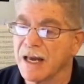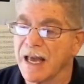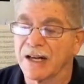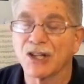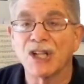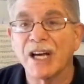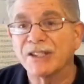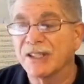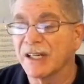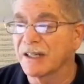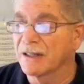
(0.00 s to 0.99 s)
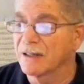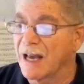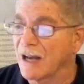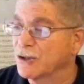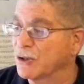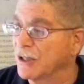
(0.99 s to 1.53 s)
eclectic,
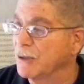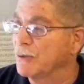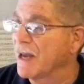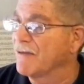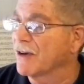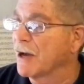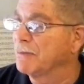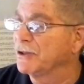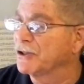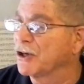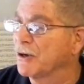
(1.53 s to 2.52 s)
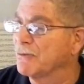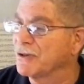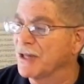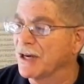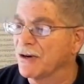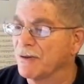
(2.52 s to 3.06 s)
actually we have a couple of terms
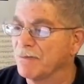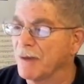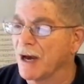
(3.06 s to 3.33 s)
there.